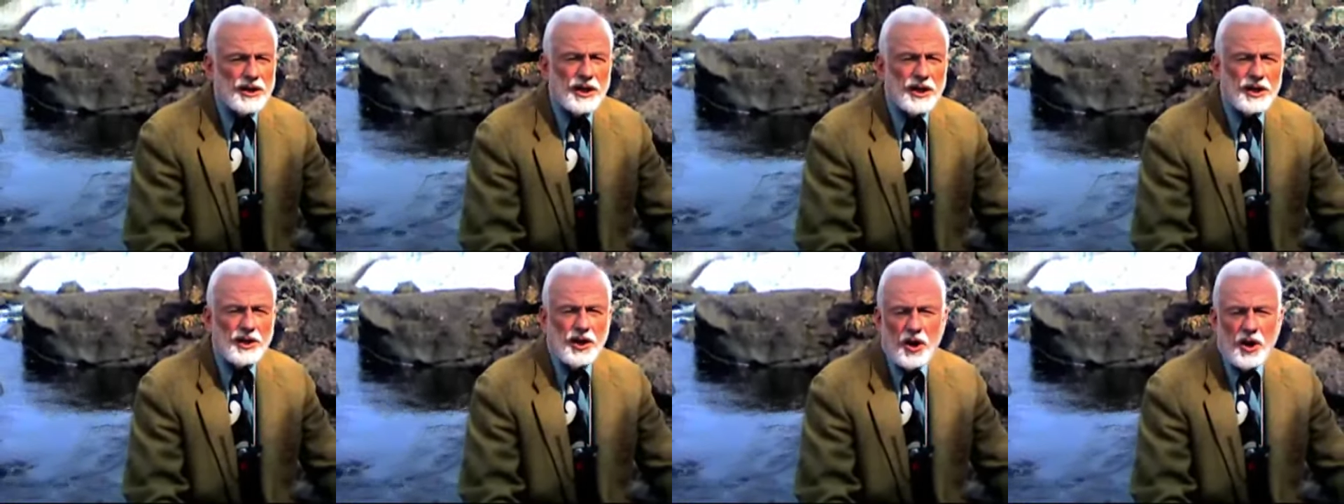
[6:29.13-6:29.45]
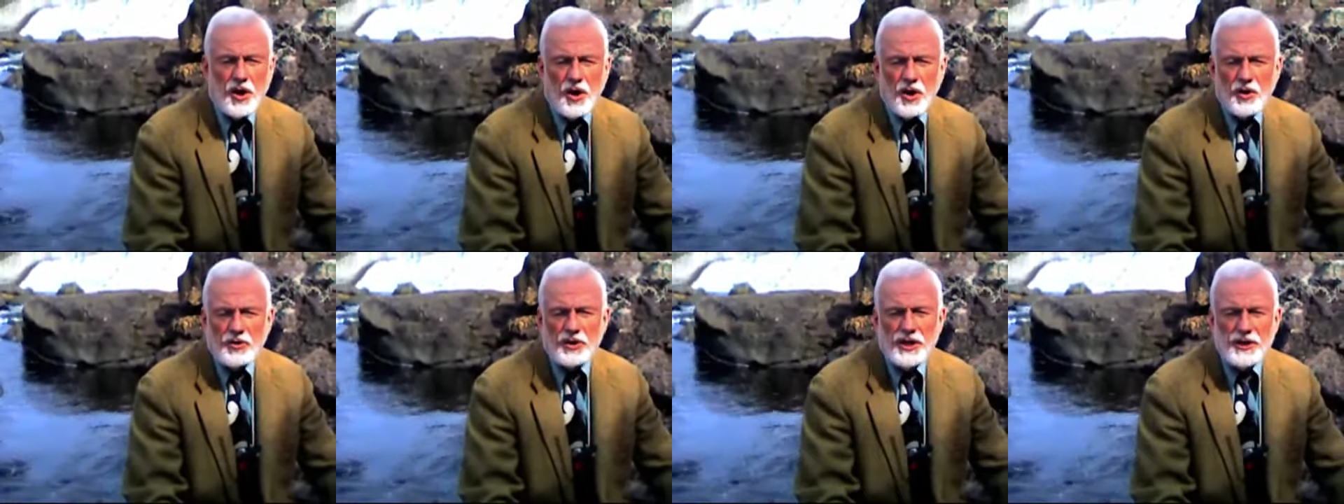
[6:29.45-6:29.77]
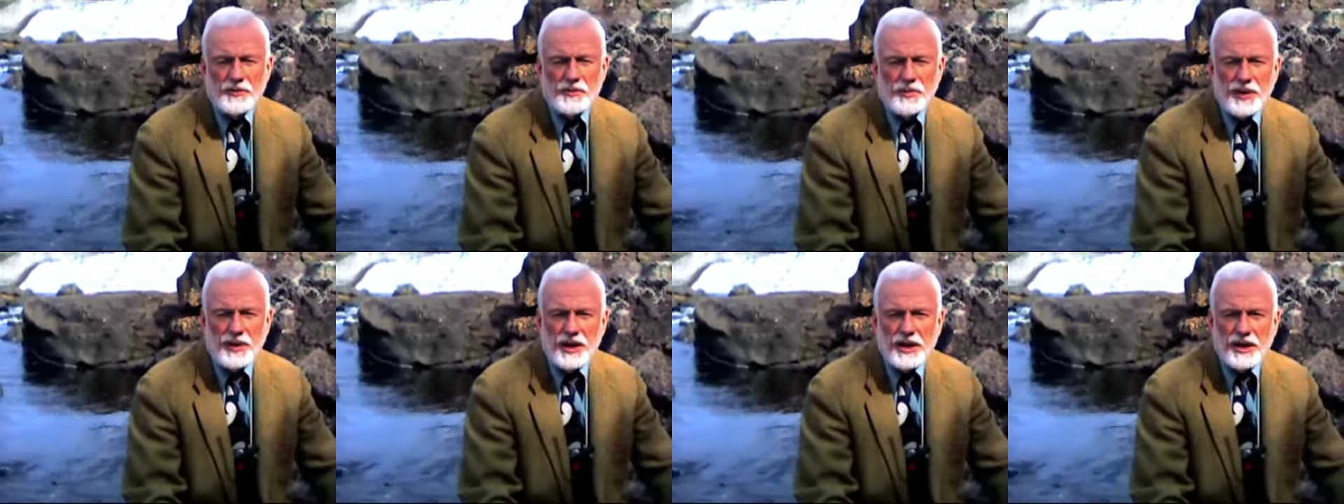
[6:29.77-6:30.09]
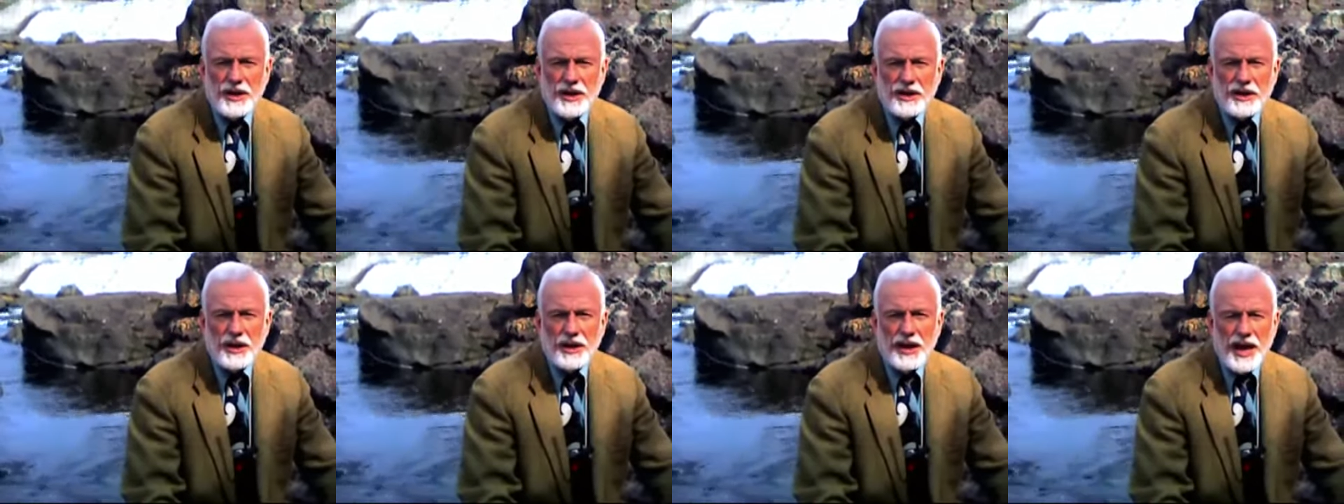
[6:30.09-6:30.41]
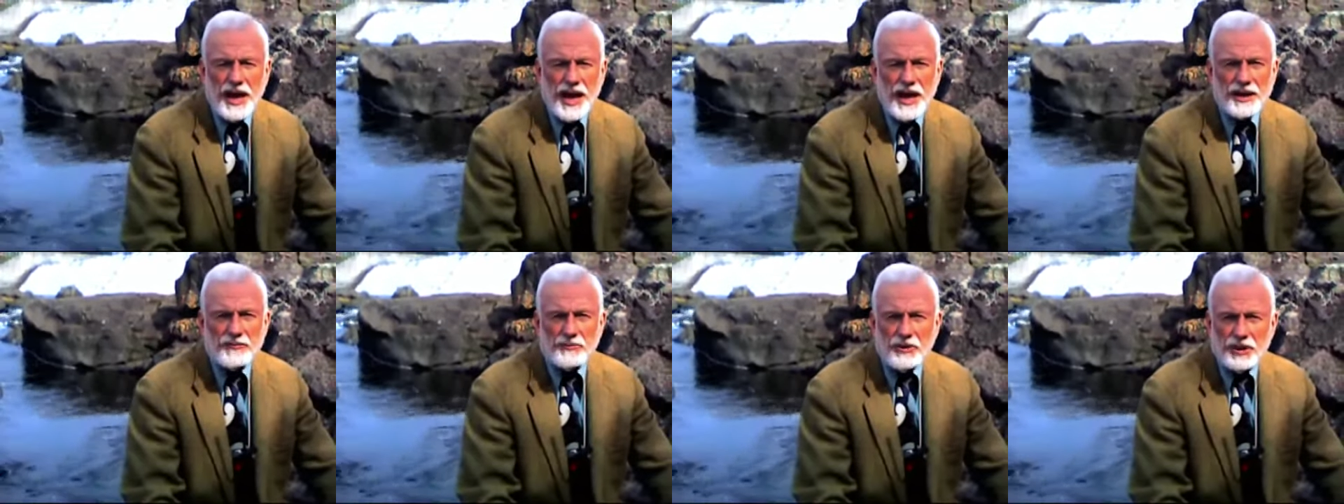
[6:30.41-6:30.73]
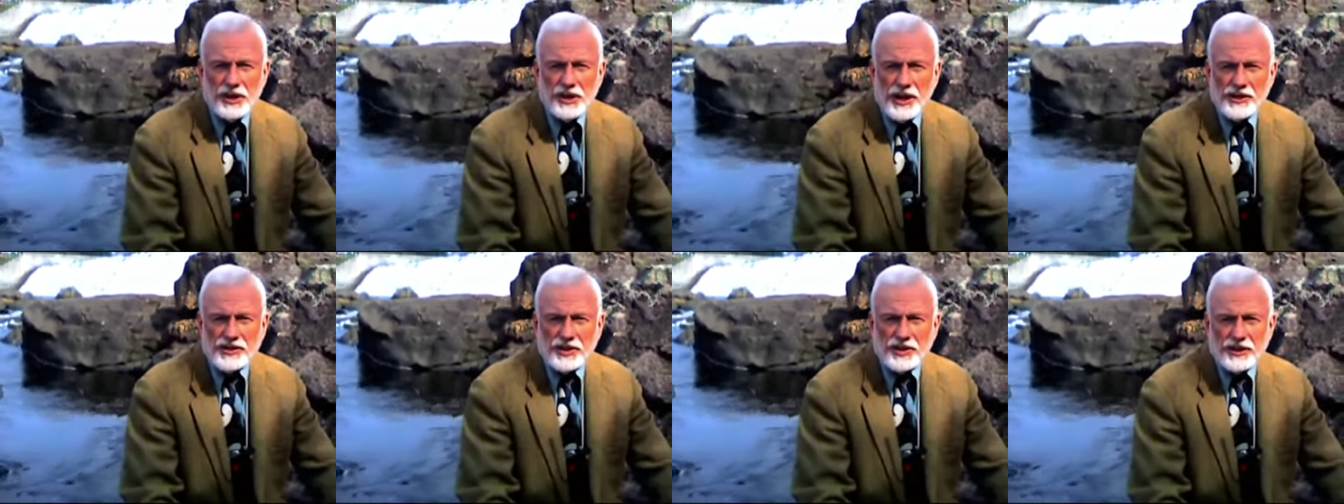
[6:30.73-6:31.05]
can only be a
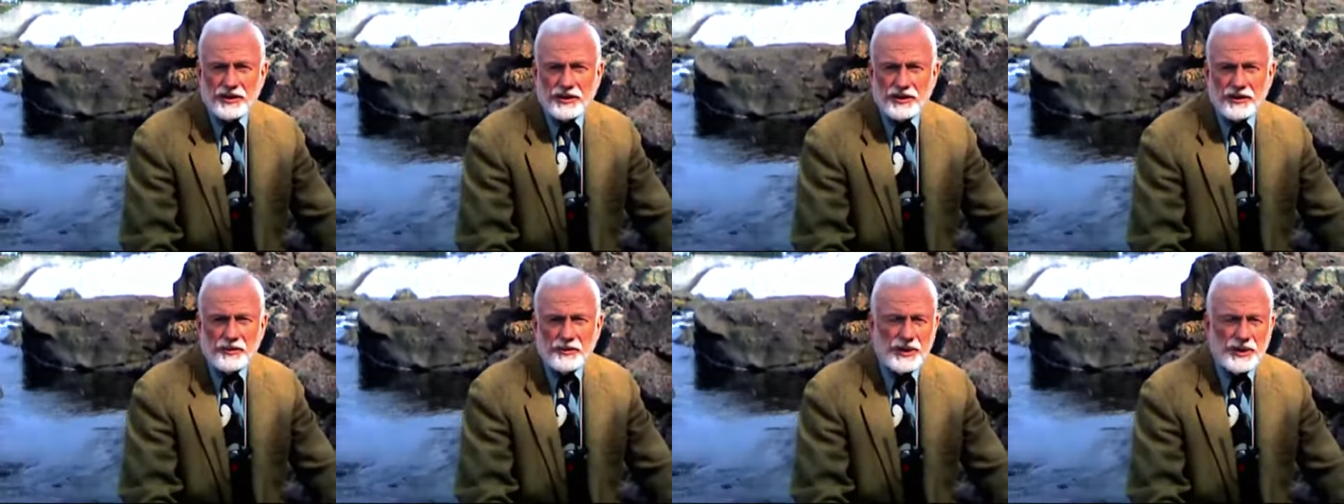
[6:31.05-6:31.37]
religion.